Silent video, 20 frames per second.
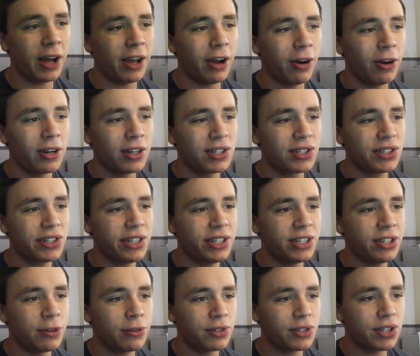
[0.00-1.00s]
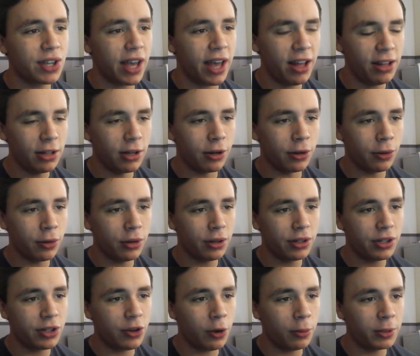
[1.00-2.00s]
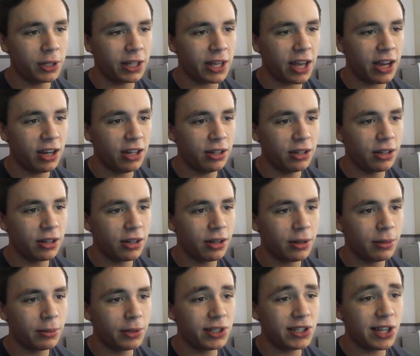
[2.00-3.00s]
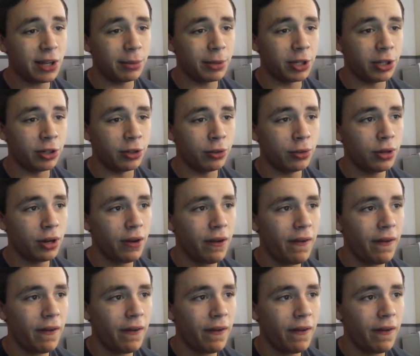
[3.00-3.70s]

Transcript: I honestly don't... Hello? Do you open the cannon? Please tell me you do.